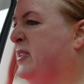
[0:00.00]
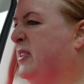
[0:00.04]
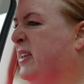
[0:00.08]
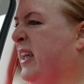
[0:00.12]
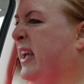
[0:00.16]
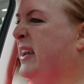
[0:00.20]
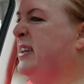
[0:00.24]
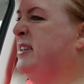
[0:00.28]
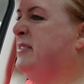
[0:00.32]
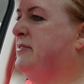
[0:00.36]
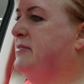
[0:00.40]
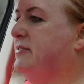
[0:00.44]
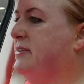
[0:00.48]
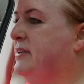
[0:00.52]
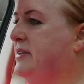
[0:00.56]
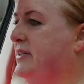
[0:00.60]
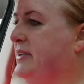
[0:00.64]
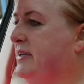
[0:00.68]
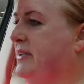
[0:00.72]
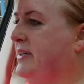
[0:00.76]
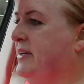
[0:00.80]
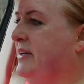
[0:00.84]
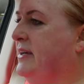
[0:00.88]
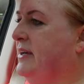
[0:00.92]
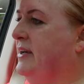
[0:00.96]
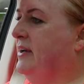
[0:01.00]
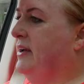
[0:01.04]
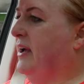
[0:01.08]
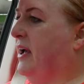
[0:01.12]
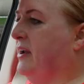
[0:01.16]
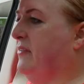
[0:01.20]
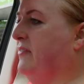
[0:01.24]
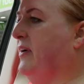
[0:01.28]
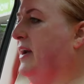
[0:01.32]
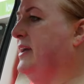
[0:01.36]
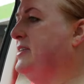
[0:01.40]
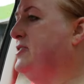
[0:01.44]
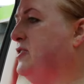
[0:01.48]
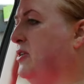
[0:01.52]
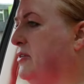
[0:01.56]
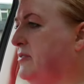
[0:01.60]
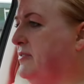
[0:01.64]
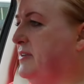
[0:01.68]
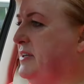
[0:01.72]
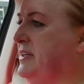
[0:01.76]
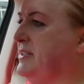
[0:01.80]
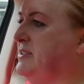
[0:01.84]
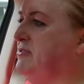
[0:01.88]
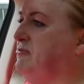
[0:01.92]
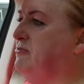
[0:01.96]
kind of advice
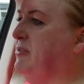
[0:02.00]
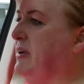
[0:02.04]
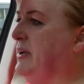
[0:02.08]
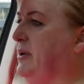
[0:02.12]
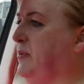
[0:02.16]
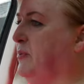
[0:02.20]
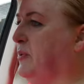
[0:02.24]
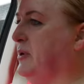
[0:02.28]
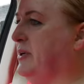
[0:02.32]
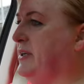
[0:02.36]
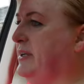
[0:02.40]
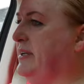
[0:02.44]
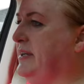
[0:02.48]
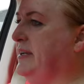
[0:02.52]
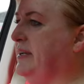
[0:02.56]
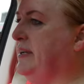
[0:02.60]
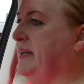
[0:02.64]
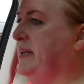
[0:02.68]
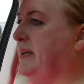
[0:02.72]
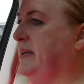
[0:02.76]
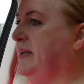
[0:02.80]
often isn't really wanted.